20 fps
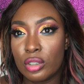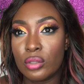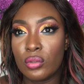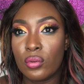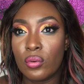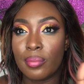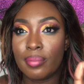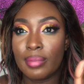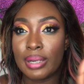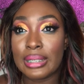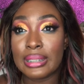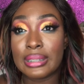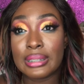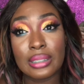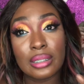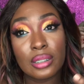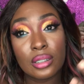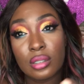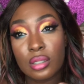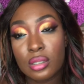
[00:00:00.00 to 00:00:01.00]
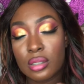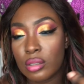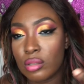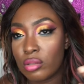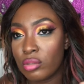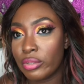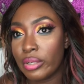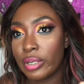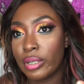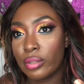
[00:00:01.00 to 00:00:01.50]
so my skin doesn't
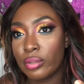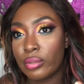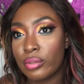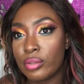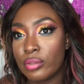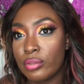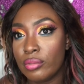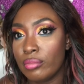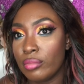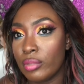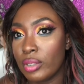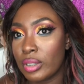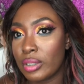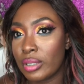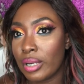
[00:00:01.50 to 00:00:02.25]
dry out too much